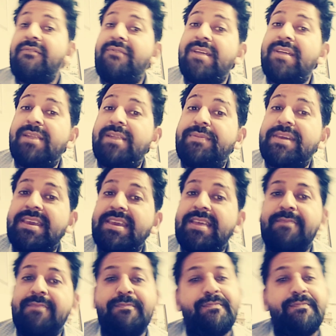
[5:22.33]
will
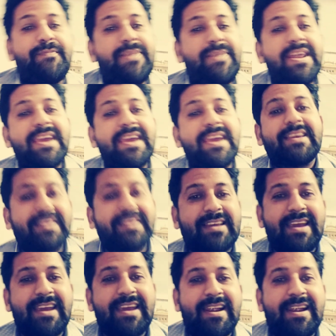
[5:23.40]
be playing
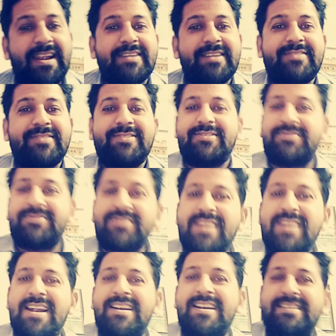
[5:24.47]
cricket. So
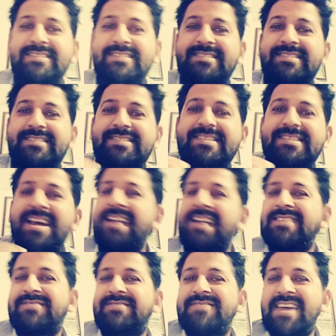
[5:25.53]
students,
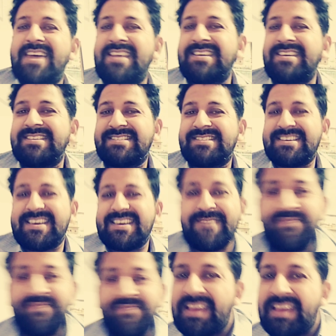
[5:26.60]
that is very
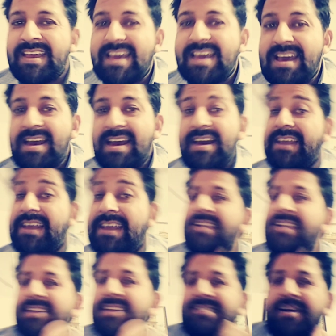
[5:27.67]
easy.
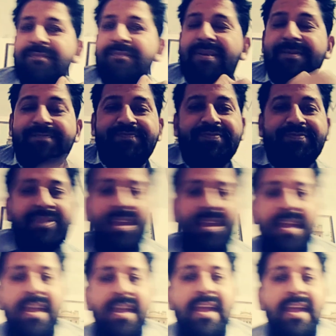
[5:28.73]
Another example.
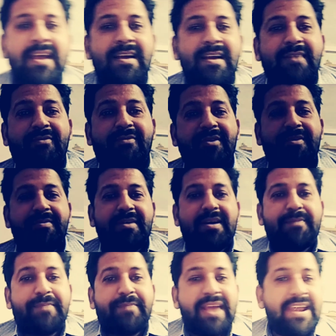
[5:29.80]
For
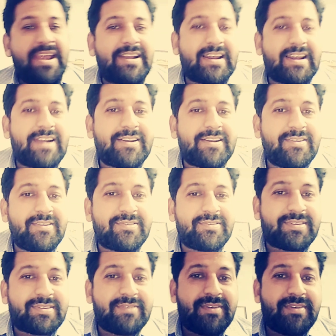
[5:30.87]
present
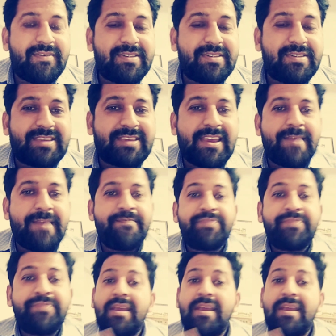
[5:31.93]
continuous, we will say